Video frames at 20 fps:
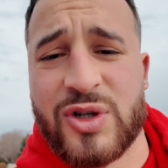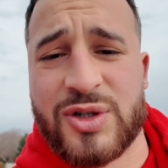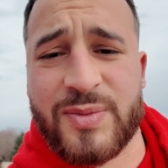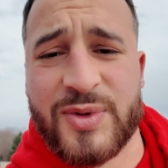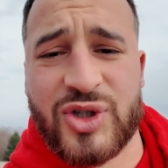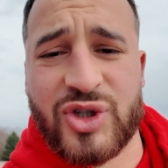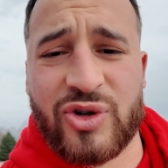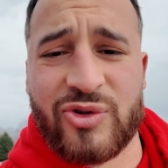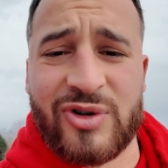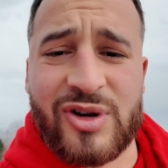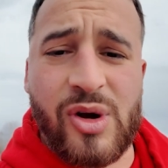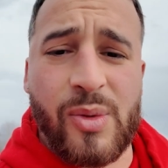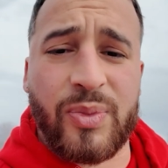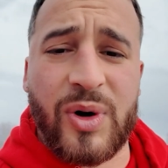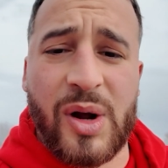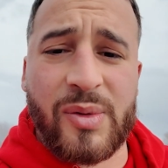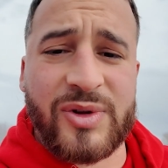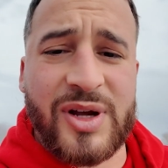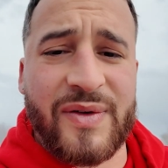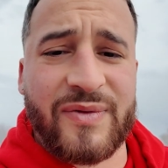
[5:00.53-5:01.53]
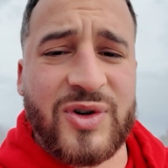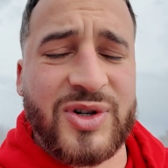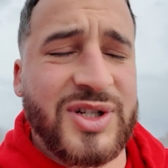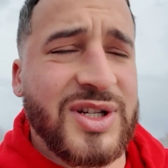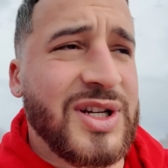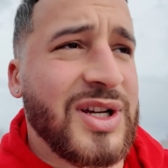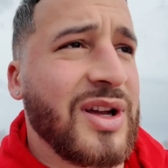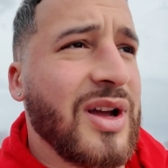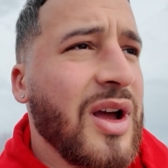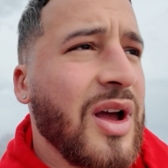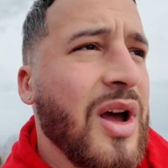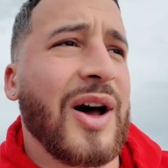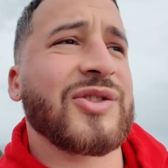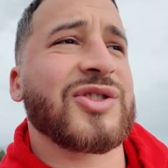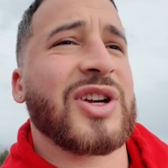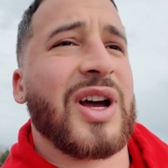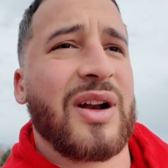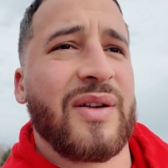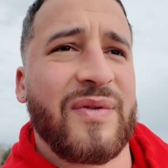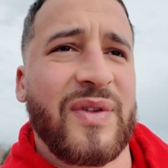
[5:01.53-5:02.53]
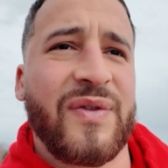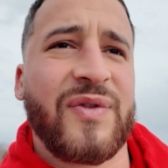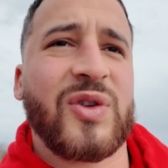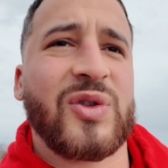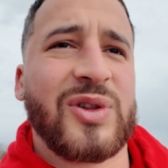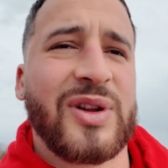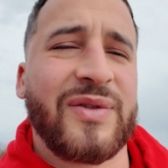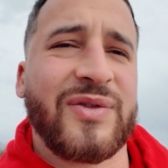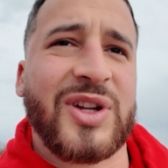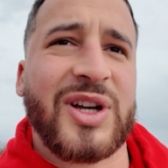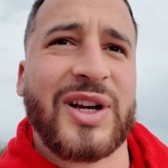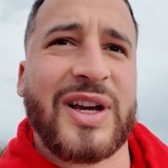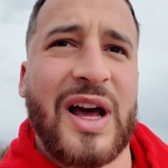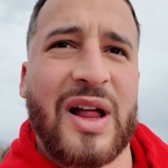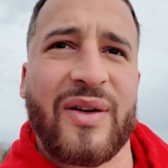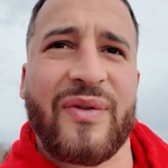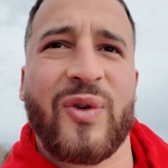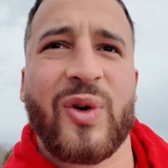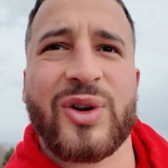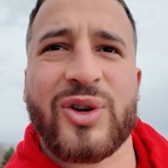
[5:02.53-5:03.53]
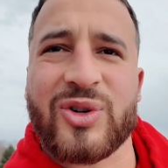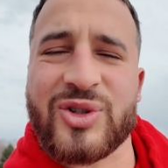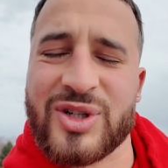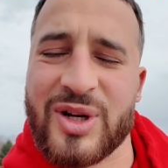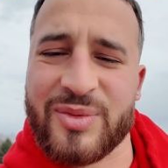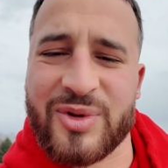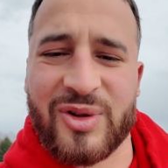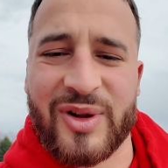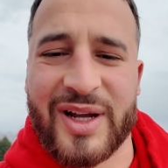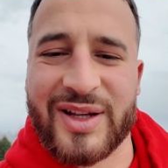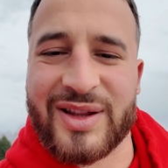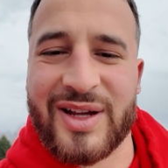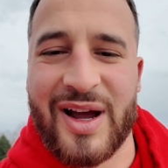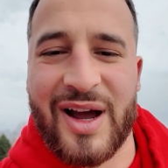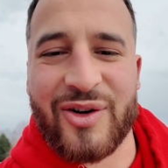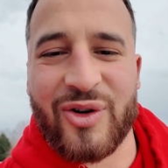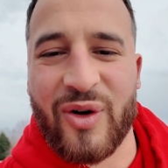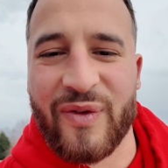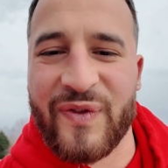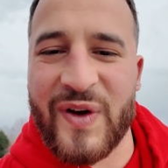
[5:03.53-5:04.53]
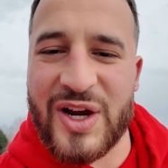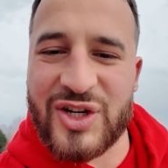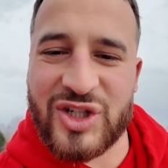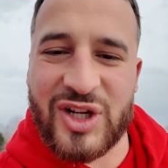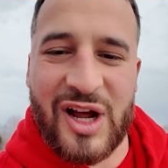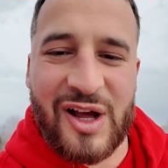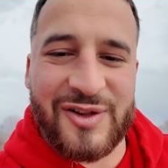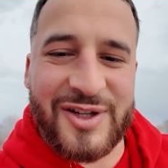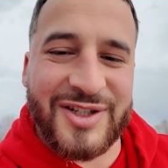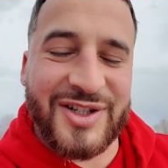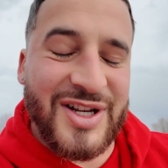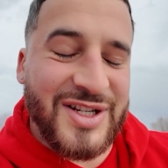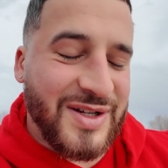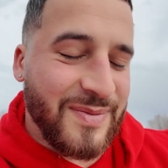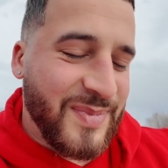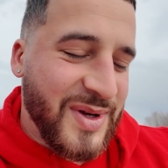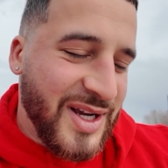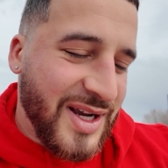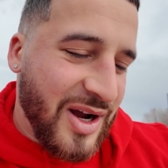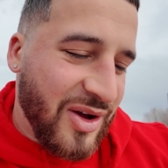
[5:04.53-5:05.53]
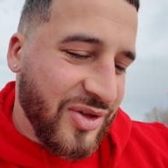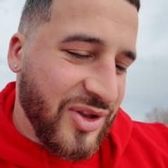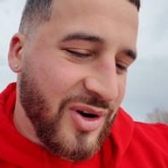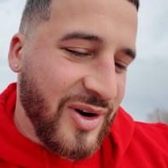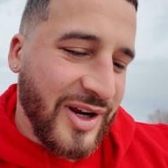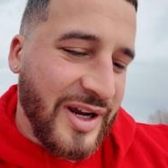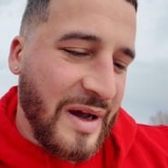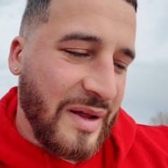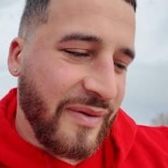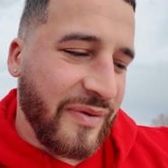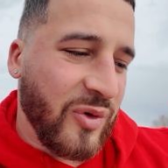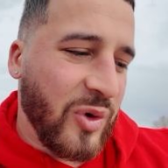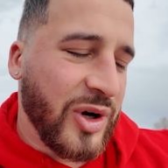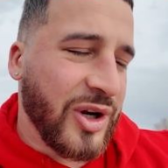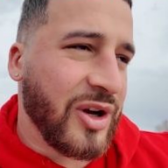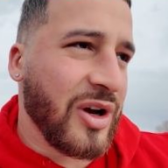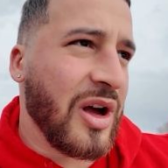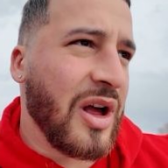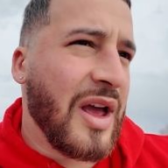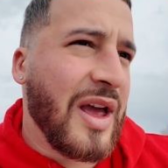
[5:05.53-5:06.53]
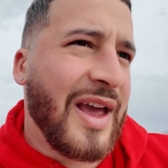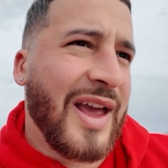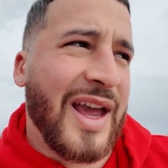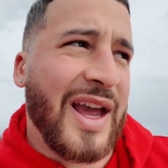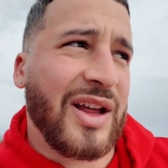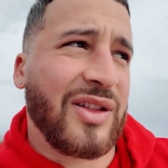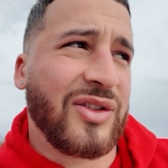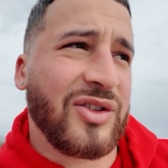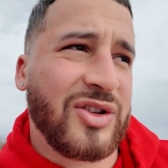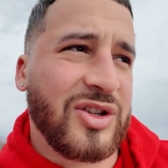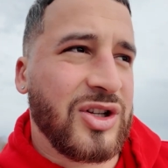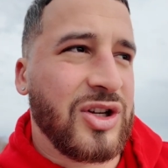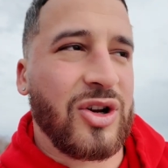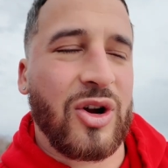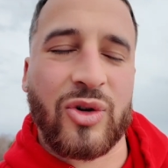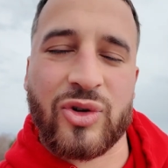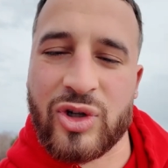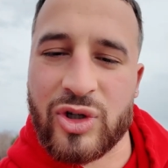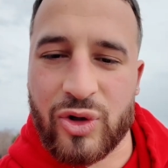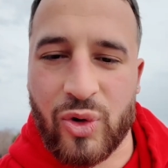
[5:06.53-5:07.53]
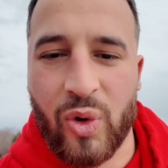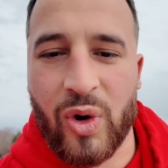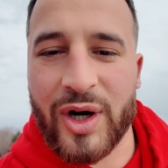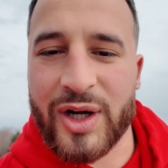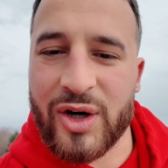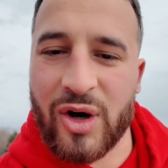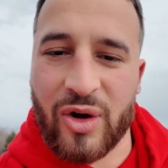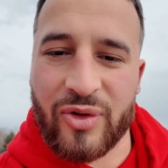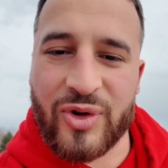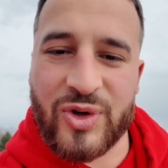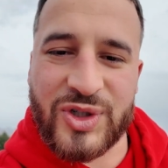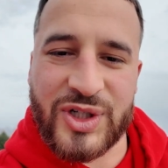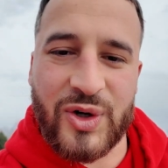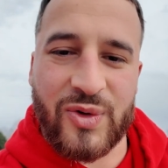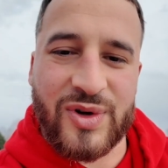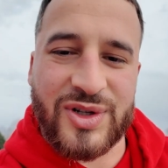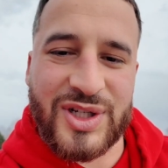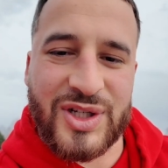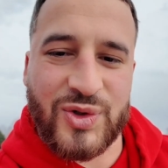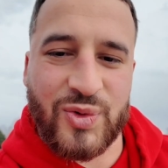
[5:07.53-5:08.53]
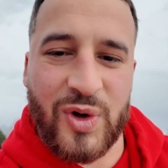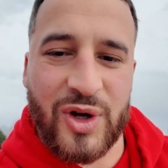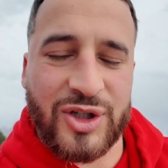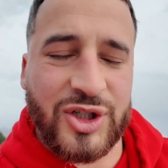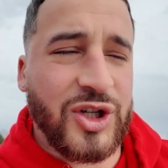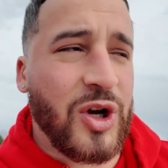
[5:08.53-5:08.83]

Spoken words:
Christmas tree you'll probably ever see outside of if you lived in California or something like that. I know Fashion Island does it big out there in California, and you know, New York and all those areas as well.